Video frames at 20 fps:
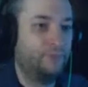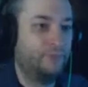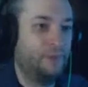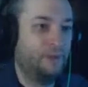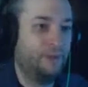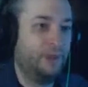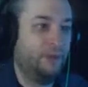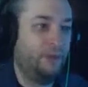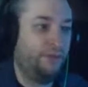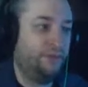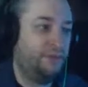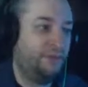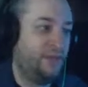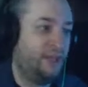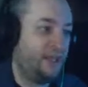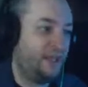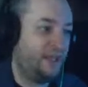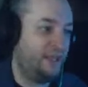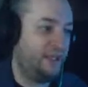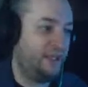Now
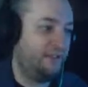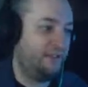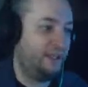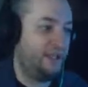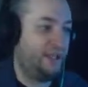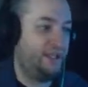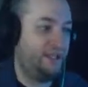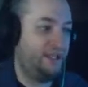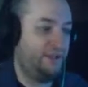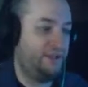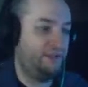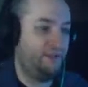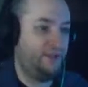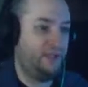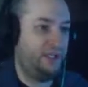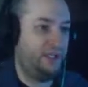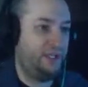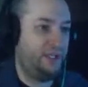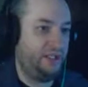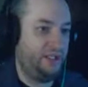that has
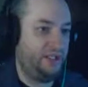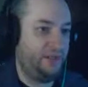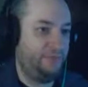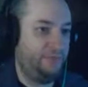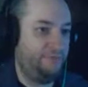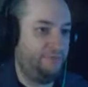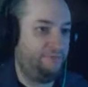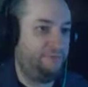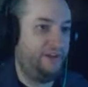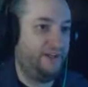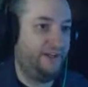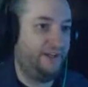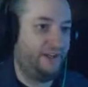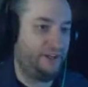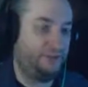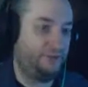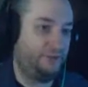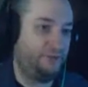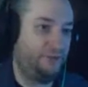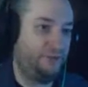a
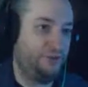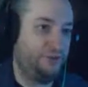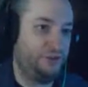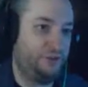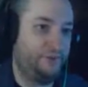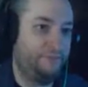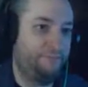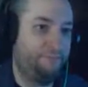financial feature.